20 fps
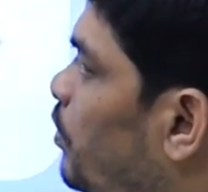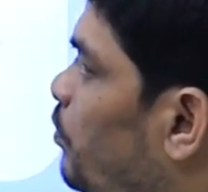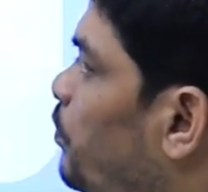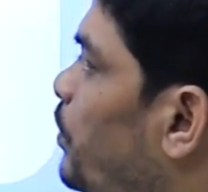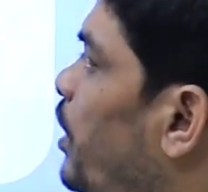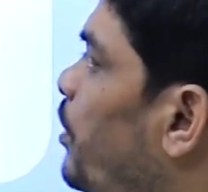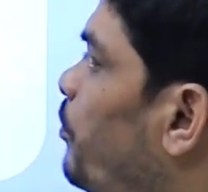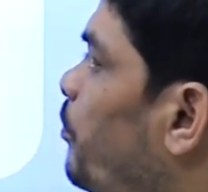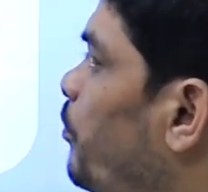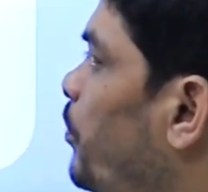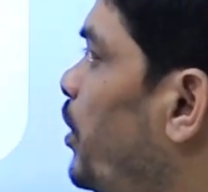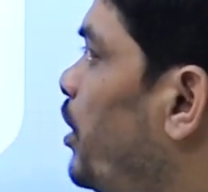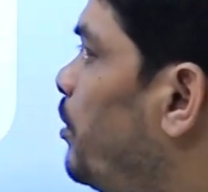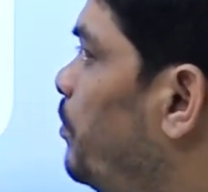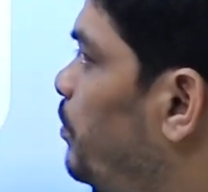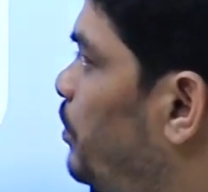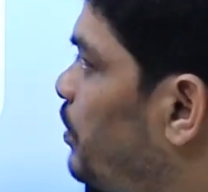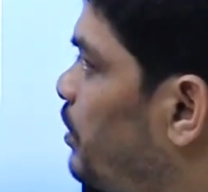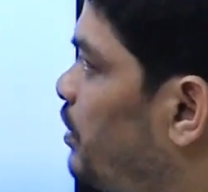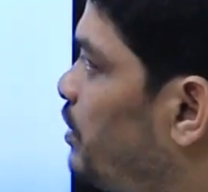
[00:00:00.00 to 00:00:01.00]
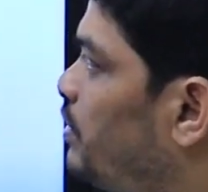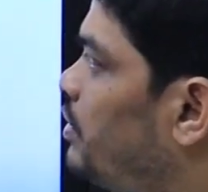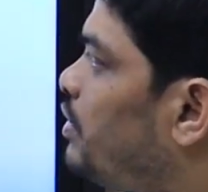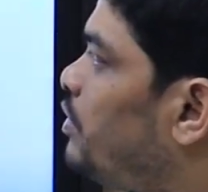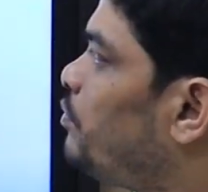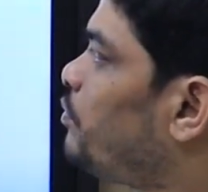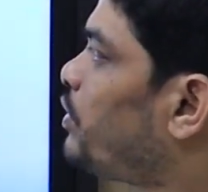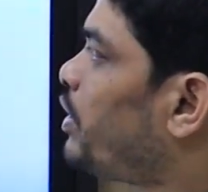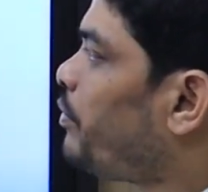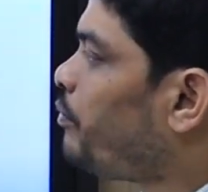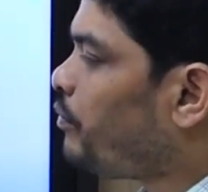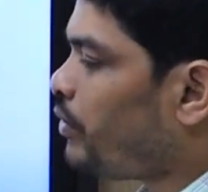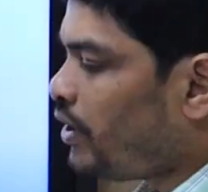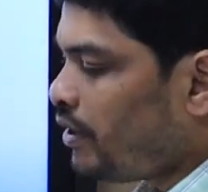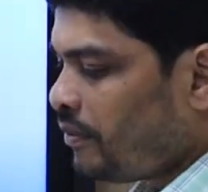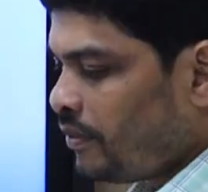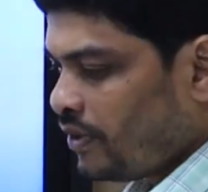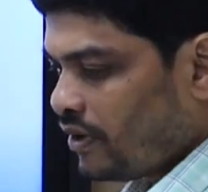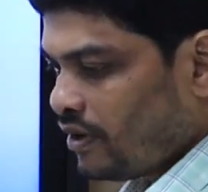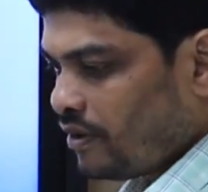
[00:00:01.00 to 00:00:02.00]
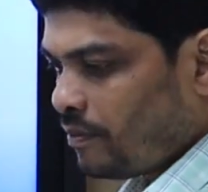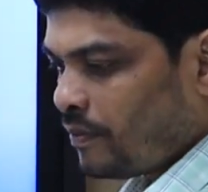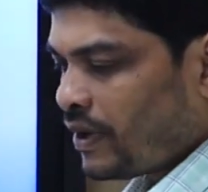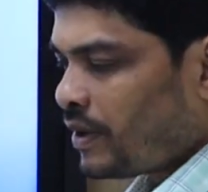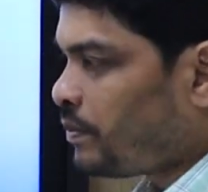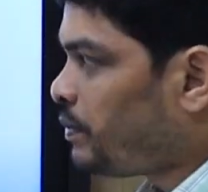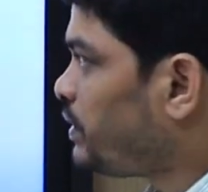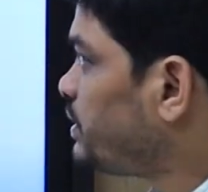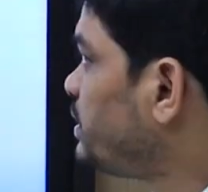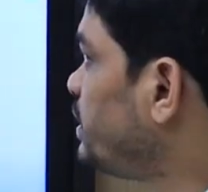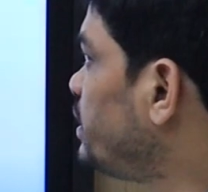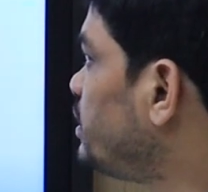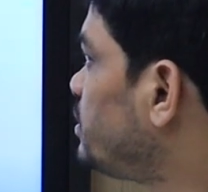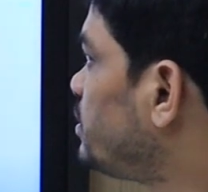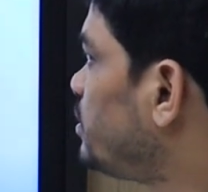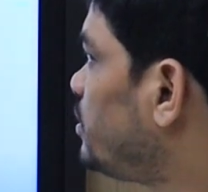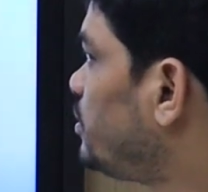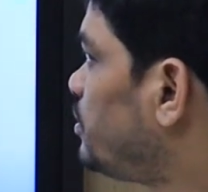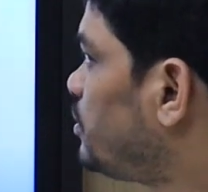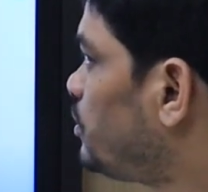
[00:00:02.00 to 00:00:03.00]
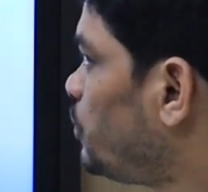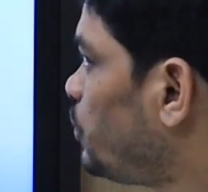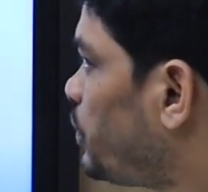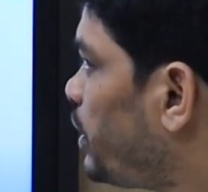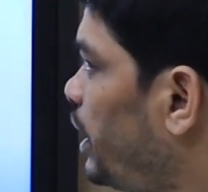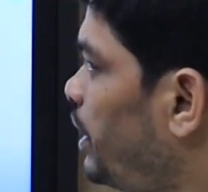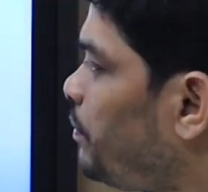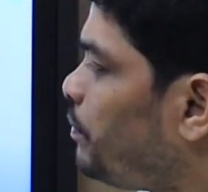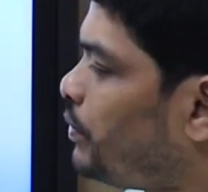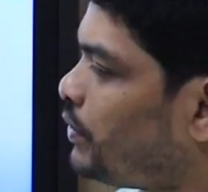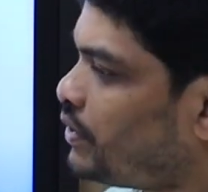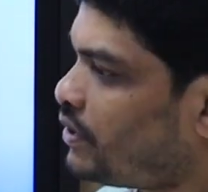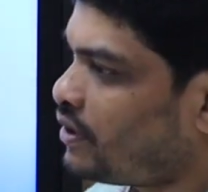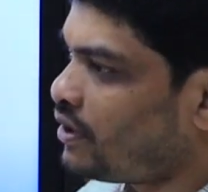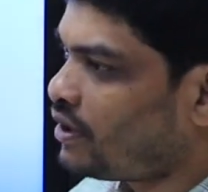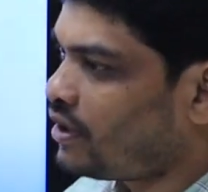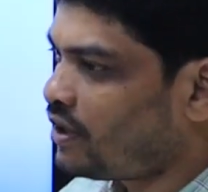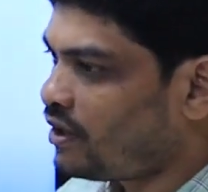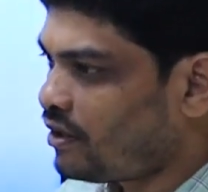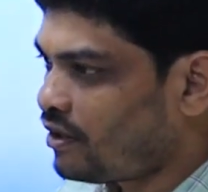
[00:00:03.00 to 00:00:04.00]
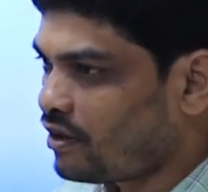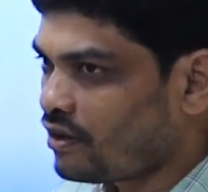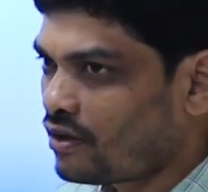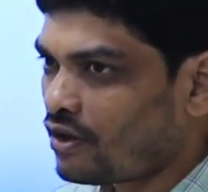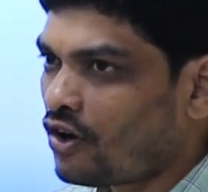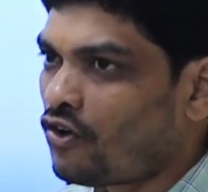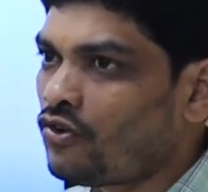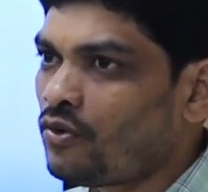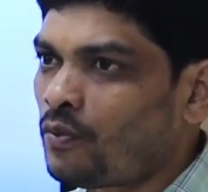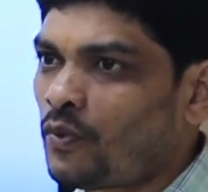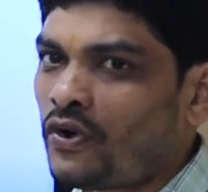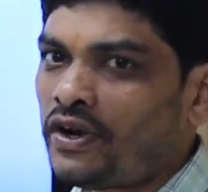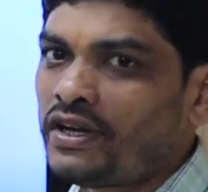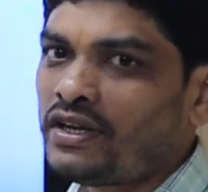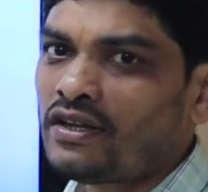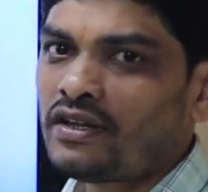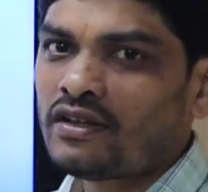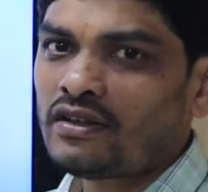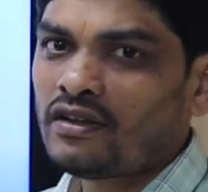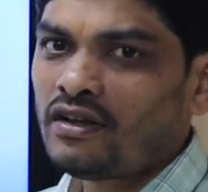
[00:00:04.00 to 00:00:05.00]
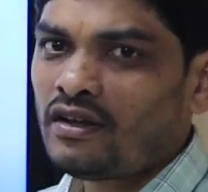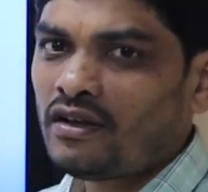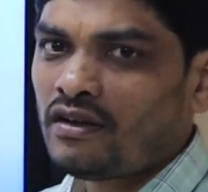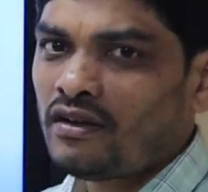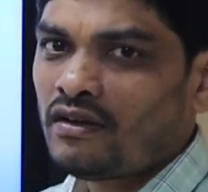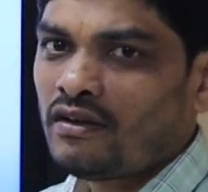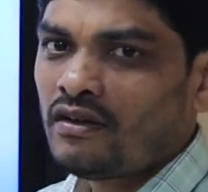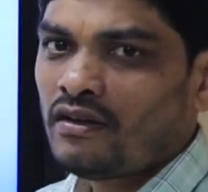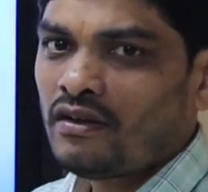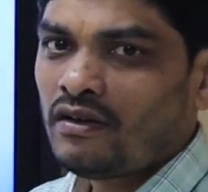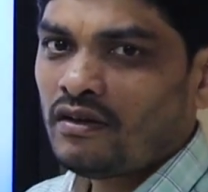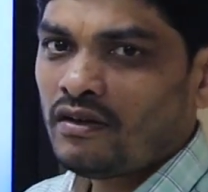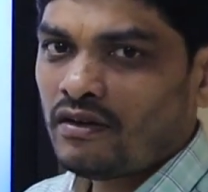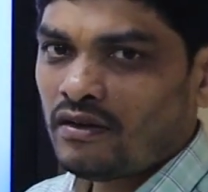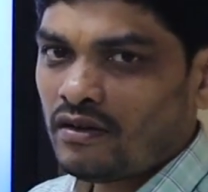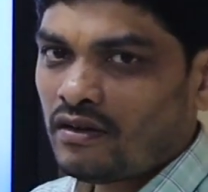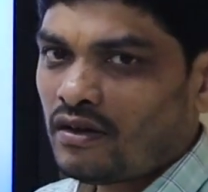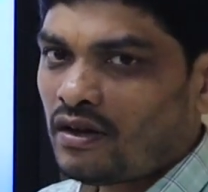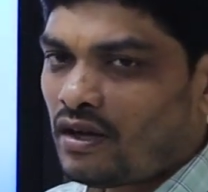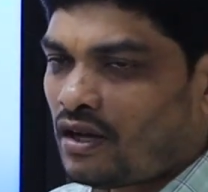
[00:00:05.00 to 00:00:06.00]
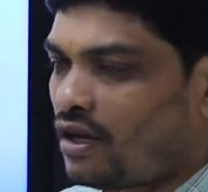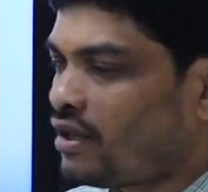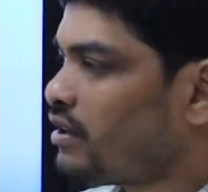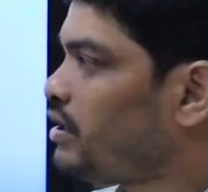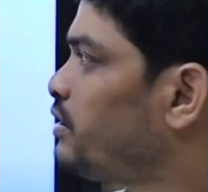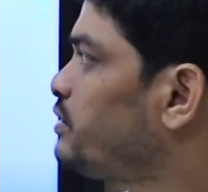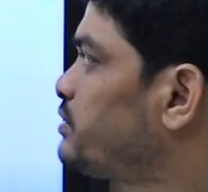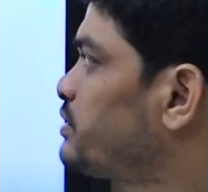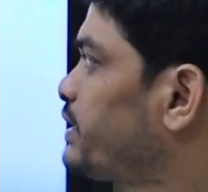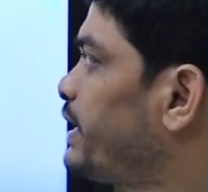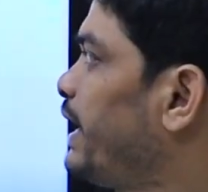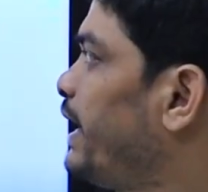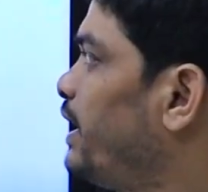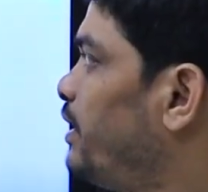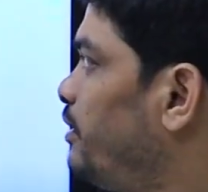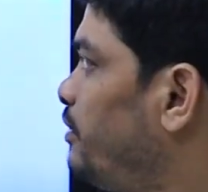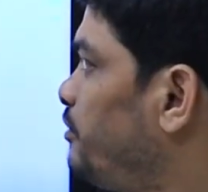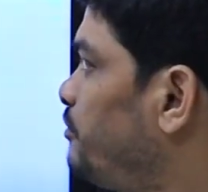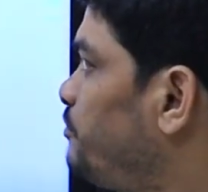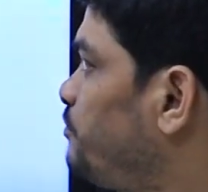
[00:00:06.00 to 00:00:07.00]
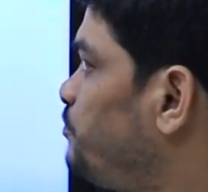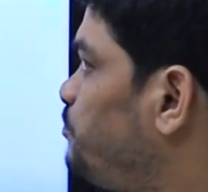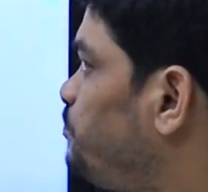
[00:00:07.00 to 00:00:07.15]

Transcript: Plumb bob. Plumb bob purpose is to keep ground point on the scale.